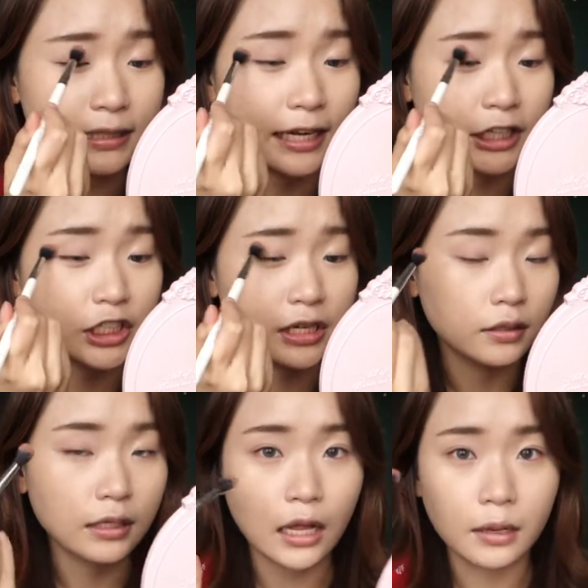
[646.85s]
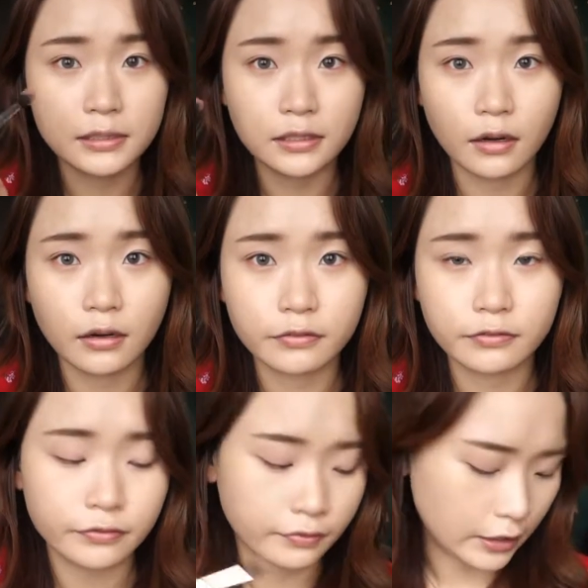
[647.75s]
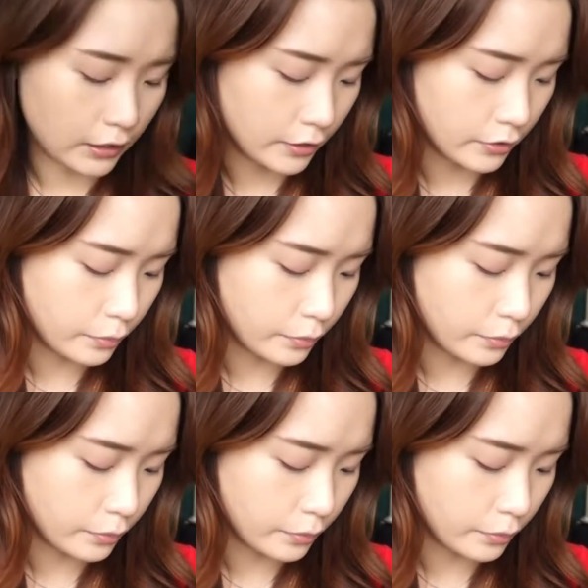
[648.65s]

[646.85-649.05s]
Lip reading: it actually comes off a little